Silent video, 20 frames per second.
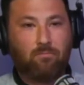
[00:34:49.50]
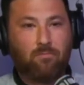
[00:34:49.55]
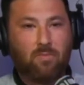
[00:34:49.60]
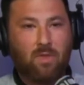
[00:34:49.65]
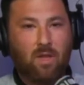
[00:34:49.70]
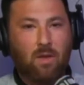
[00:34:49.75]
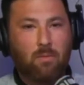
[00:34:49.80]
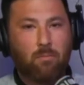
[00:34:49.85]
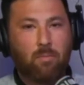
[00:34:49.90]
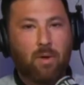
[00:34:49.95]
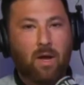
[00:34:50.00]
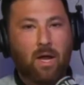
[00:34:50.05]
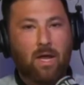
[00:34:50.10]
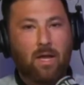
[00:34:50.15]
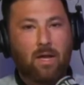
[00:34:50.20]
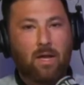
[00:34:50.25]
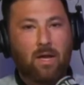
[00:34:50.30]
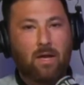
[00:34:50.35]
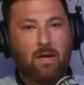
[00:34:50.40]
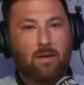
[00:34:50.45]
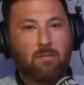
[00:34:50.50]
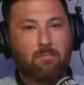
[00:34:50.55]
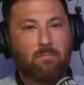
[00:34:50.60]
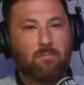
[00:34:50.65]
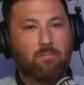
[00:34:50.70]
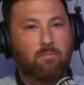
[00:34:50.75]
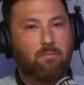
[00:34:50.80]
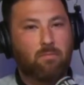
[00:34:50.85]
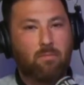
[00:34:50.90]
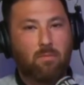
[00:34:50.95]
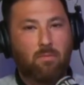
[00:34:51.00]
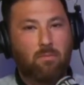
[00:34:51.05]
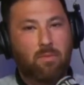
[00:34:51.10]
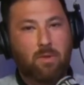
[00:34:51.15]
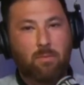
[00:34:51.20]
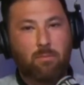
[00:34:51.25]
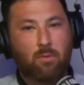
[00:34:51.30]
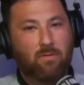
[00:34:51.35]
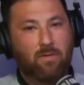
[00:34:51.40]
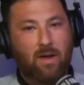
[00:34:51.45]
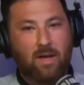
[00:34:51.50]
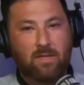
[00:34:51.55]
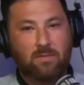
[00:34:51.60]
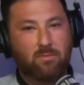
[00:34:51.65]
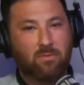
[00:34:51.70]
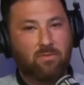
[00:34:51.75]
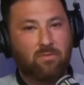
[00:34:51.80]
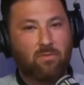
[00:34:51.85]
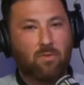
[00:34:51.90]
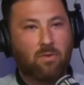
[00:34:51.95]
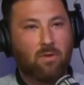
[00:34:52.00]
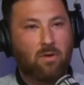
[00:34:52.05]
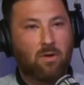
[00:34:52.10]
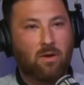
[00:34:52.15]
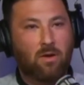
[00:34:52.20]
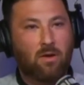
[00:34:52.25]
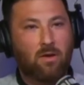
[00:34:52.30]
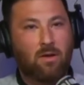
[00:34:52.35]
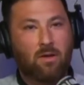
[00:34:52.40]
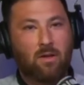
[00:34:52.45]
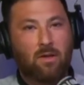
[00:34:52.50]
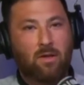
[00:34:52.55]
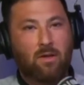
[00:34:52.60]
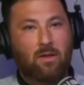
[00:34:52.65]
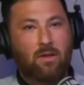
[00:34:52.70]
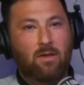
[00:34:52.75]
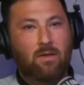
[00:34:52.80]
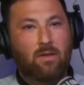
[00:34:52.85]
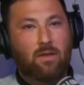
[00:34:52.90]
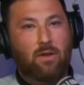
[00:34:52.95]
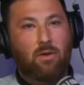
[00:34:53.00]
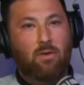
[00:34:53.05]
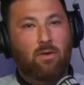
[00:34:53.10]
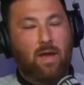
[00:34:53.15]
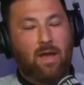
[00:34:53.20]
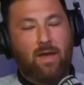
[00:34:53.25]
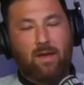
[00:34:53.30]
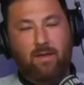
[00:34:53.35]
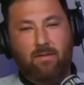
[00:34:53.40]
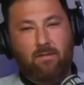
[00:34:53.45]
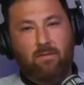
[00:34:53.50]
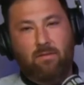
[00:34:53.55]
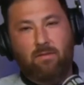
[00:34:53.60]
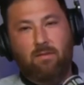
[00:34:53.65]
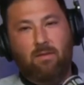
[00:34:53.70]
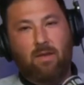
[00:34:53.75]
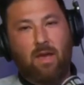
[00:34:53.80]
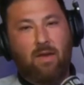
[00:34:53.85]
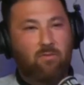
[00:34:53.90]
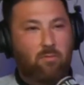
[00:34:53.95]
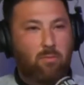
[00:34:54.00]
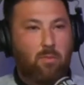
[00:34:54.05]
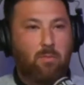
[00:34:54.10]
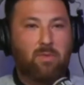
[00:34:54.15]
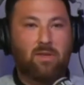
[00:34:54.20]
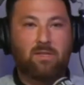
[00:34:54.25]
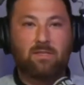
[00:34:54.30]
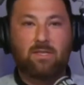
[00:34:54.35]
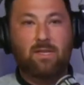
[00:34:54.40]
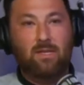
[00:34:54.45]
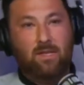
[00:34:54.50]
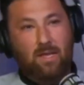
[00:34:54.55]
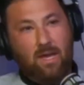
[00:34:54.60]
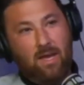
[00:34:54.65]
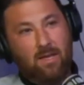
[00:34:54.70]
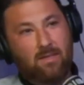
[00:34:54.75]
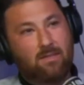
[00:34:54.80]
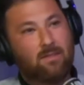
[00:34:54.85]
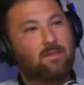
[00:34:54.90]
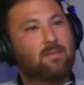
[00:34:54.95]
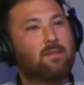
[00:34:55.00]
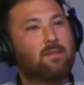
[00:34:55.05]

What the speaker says: But people have asked before, have you been busy? Yes.